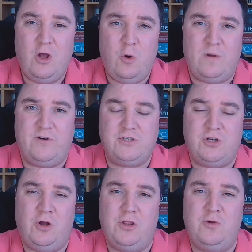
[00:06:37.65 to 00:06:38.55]
We've also
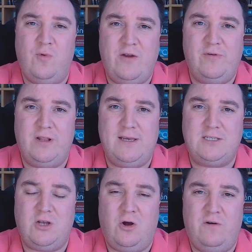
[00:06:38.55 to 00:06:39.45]
got the re-release
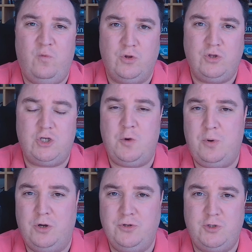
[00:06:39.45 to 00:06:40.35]
of 1-2
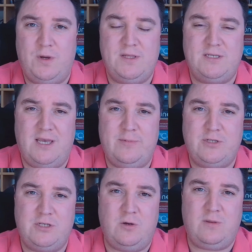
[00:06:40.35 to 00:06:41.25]
Punch with
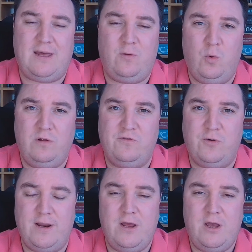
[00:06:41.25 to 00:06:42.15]
Sabretooth and
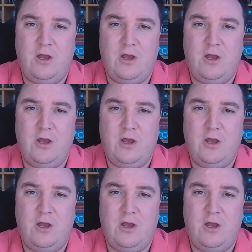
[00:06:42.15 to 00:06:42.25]
Wolverine,